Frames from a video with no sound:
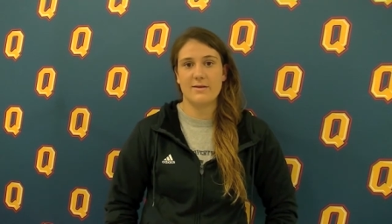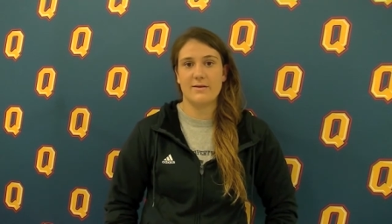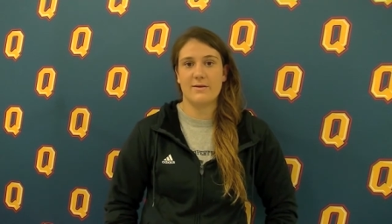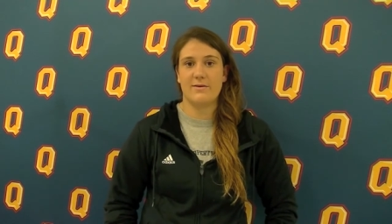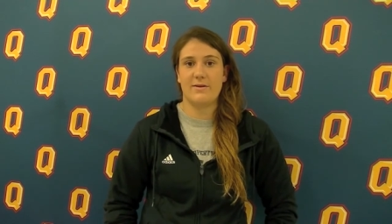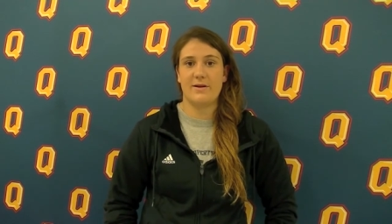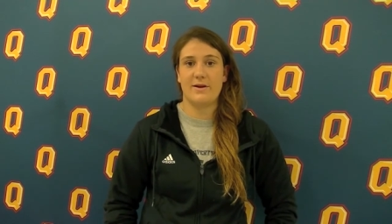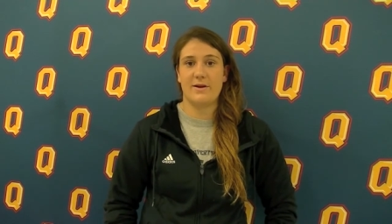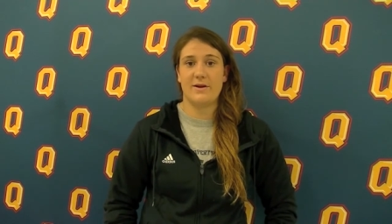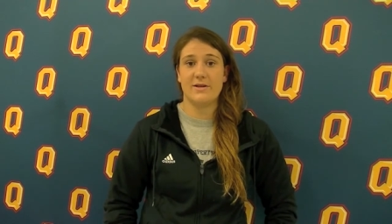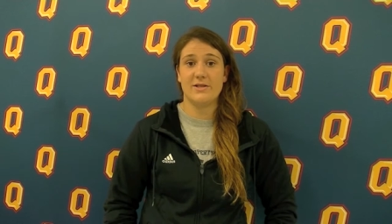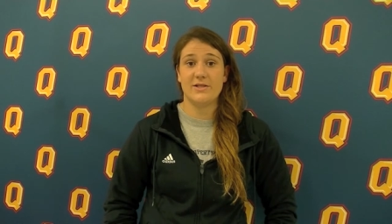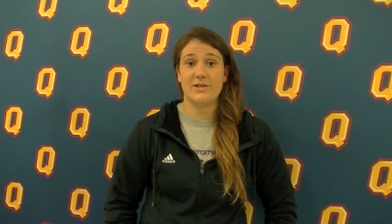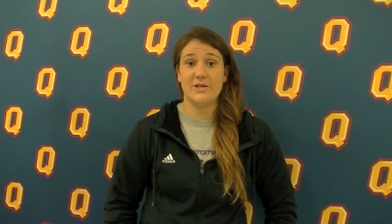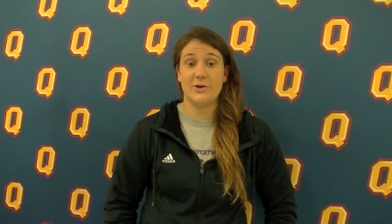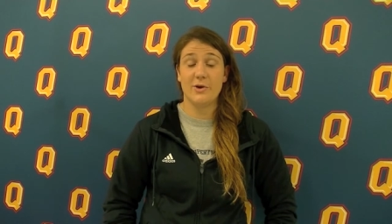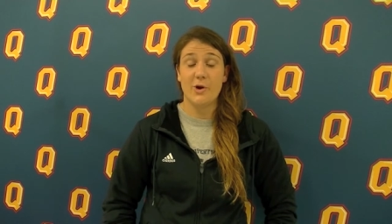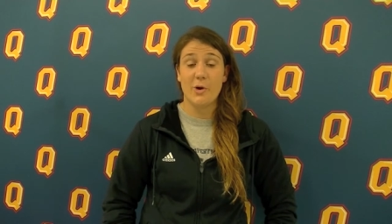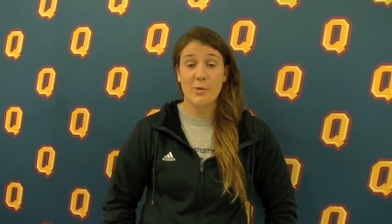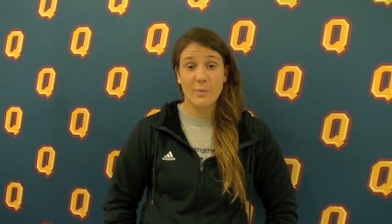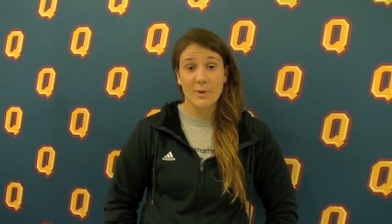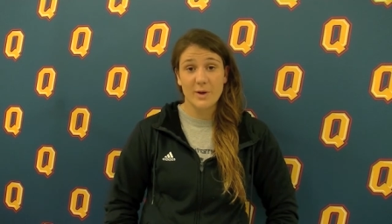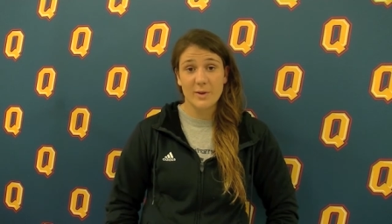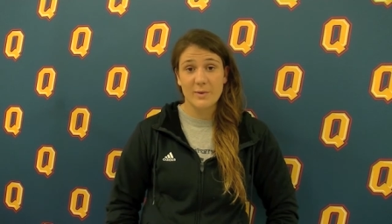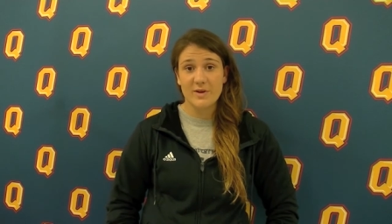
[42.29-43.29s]
They're there to do
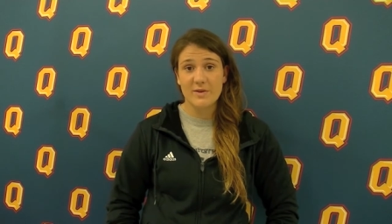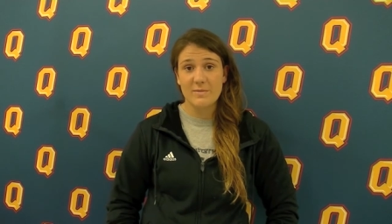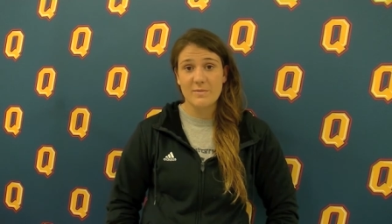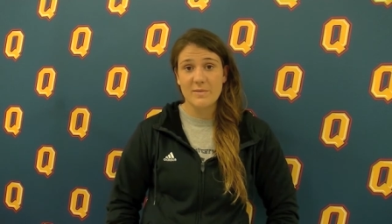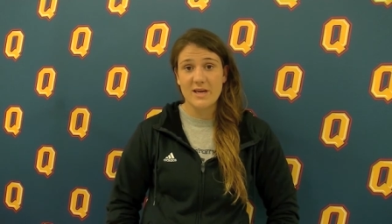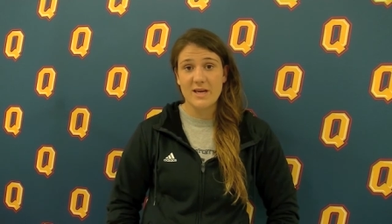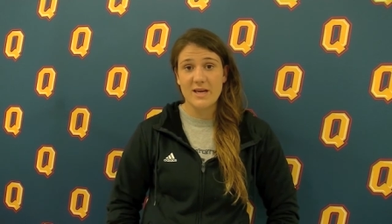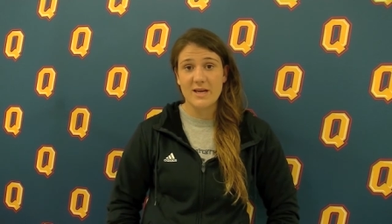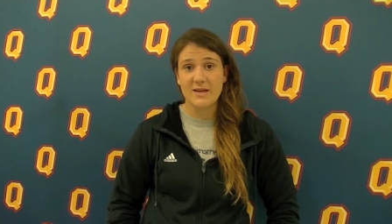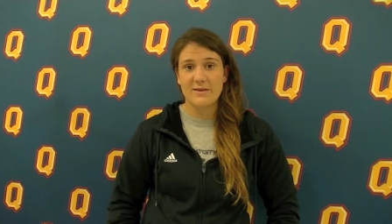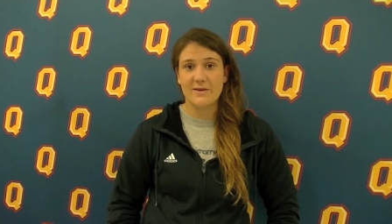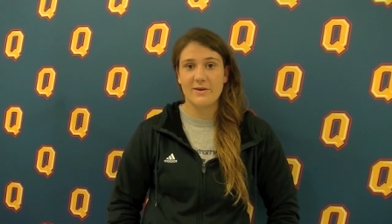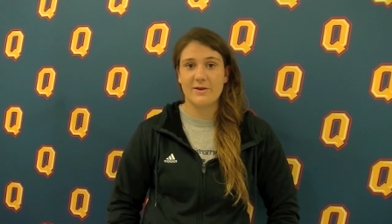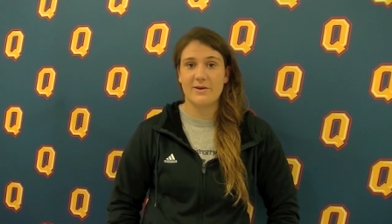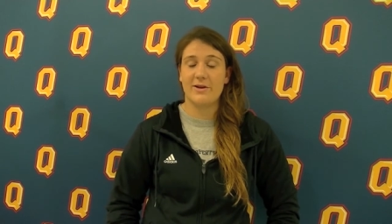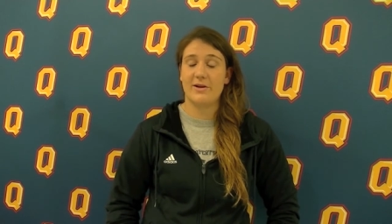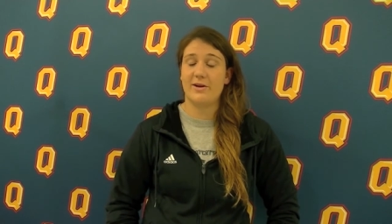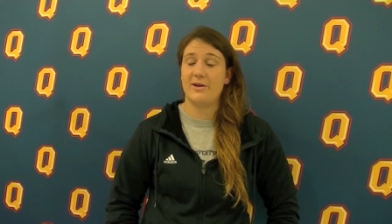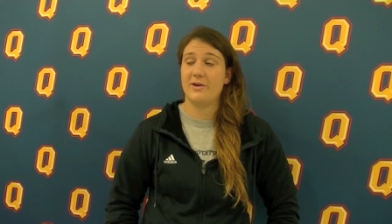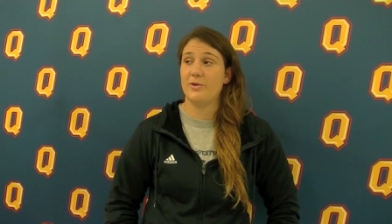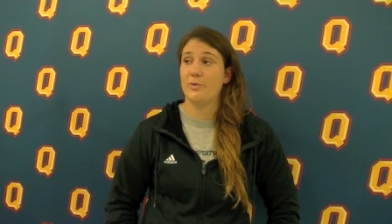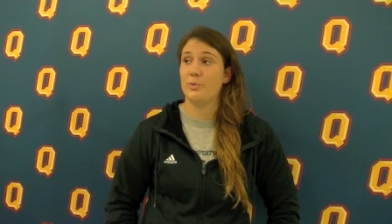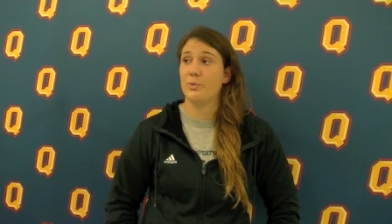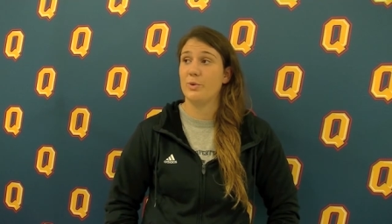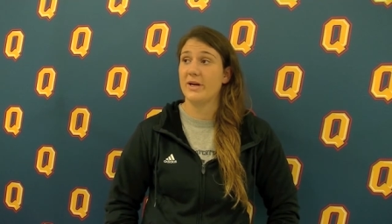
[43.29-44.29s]
homework with me, they're
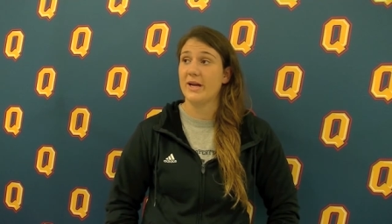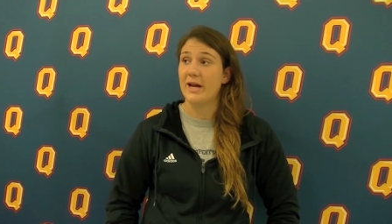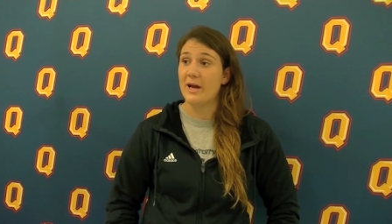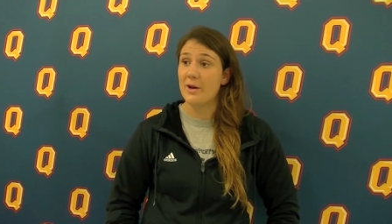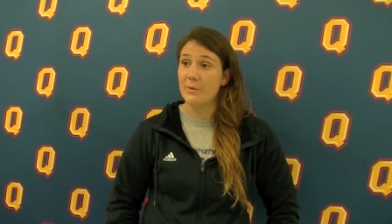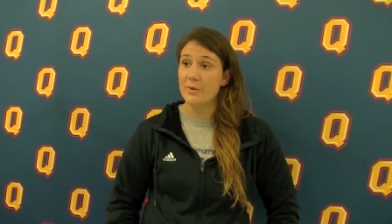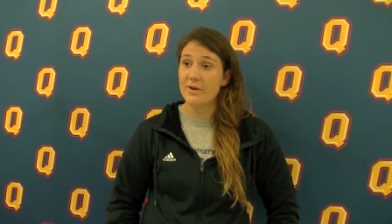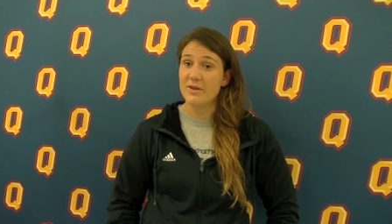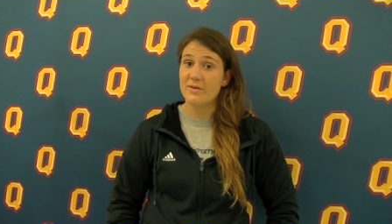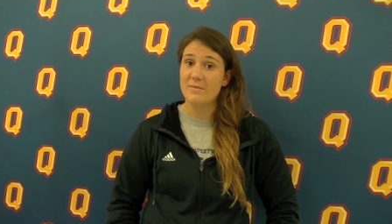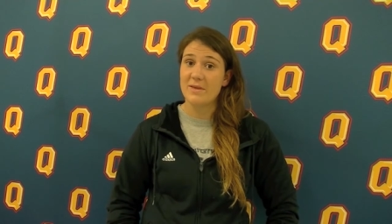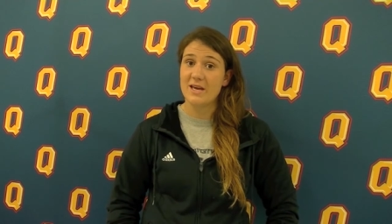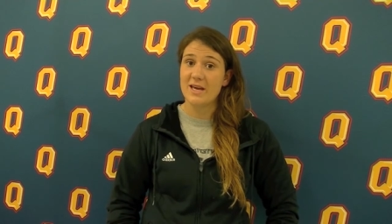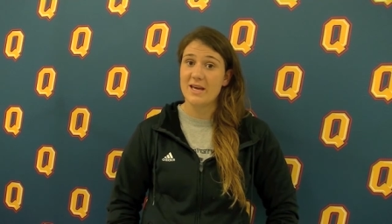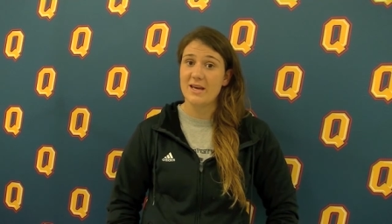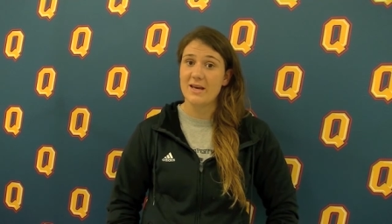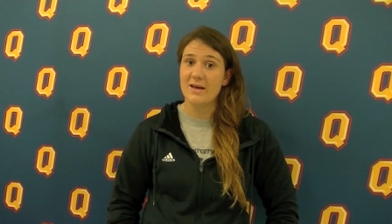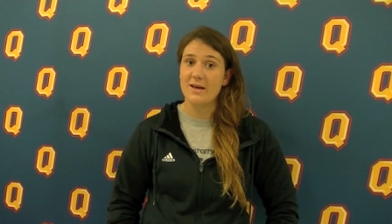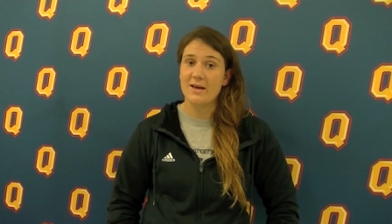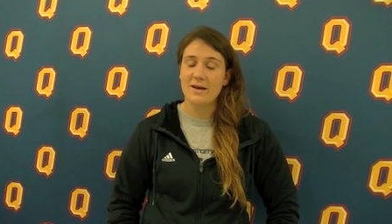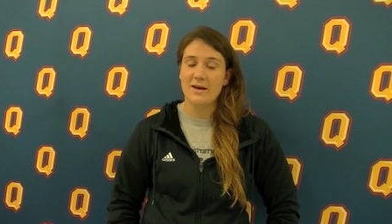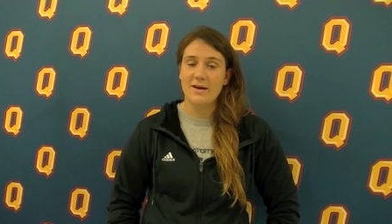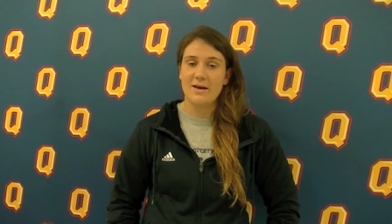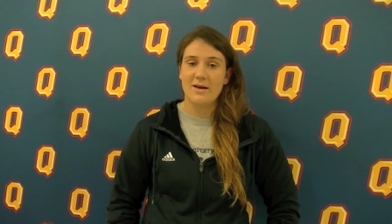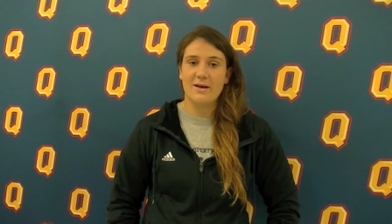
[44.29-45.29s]
there to work out with
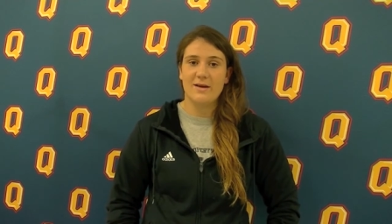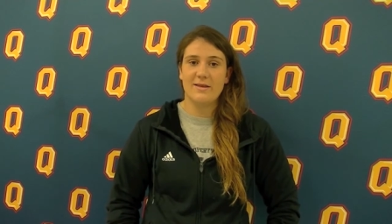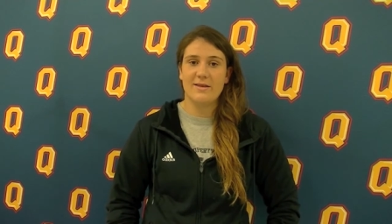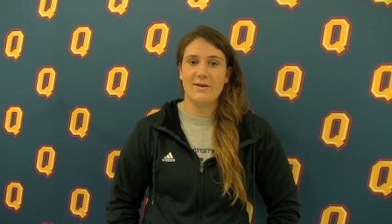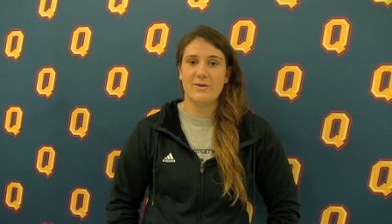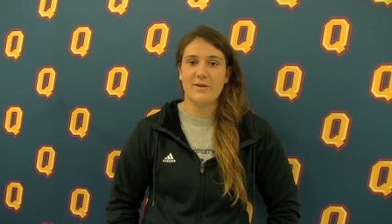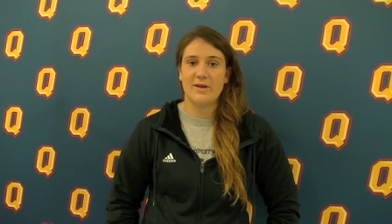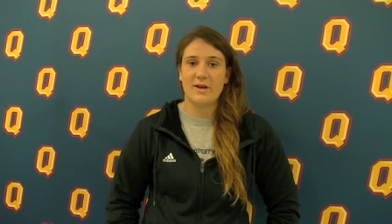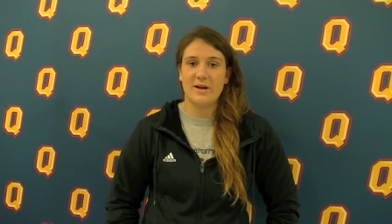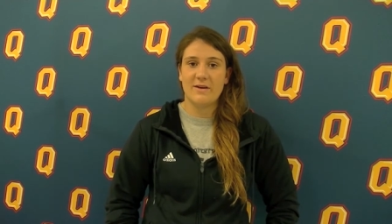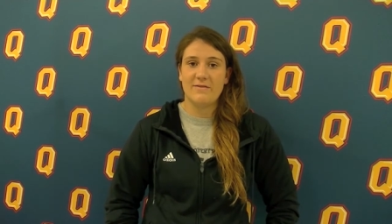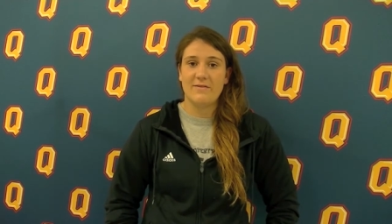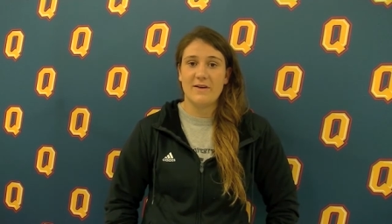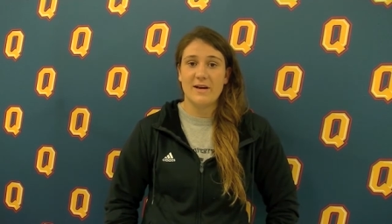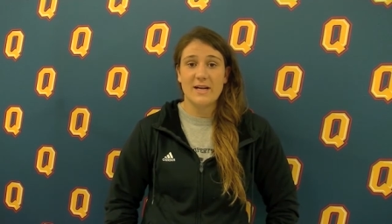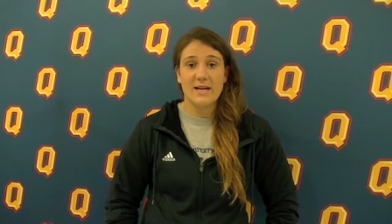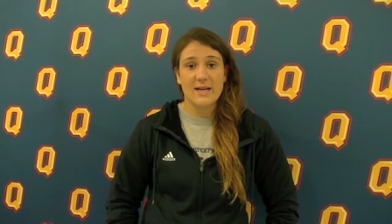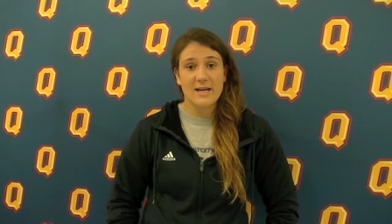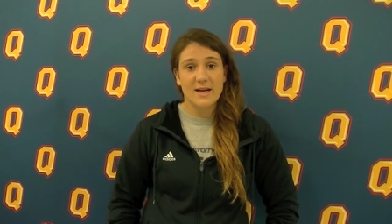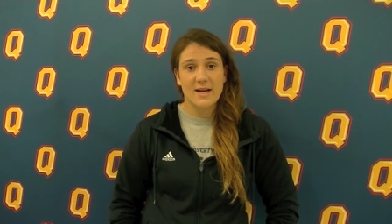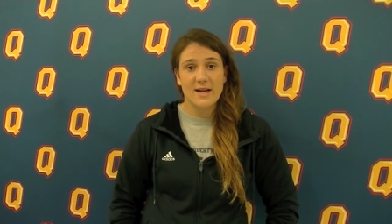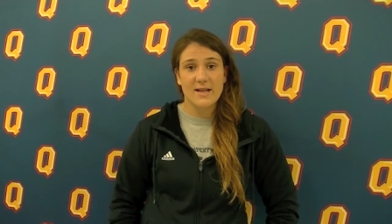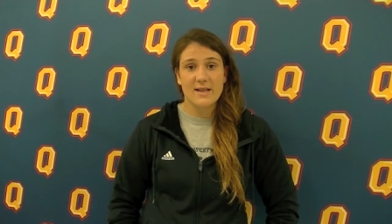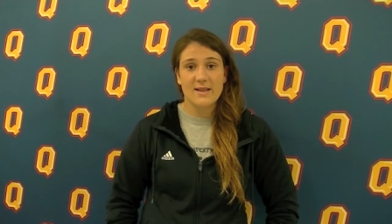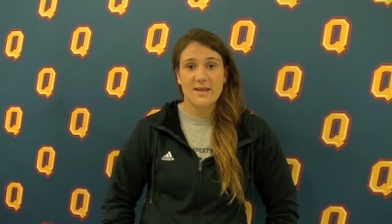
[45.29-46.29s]
me, they're there if I
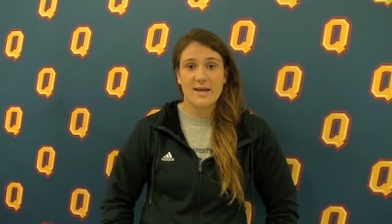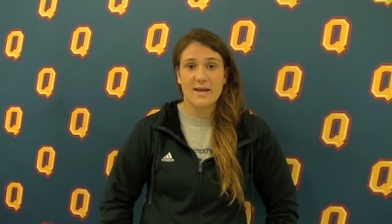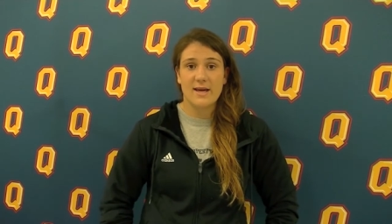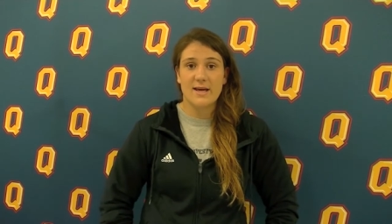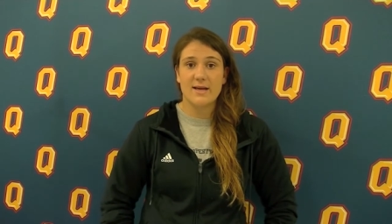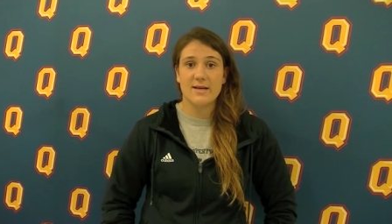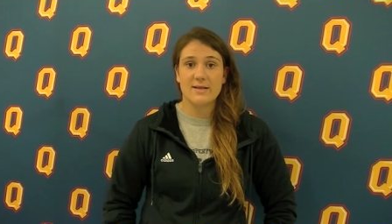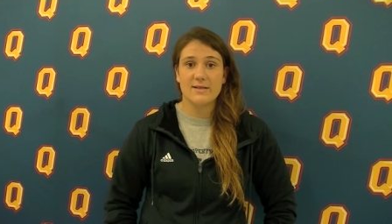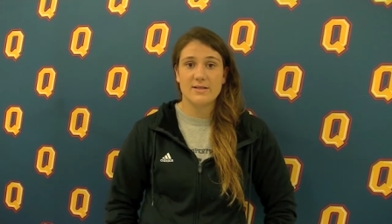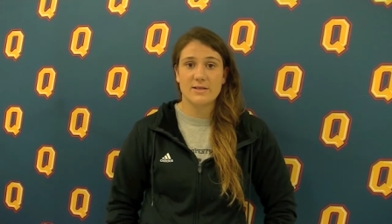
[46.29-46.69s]
need anything.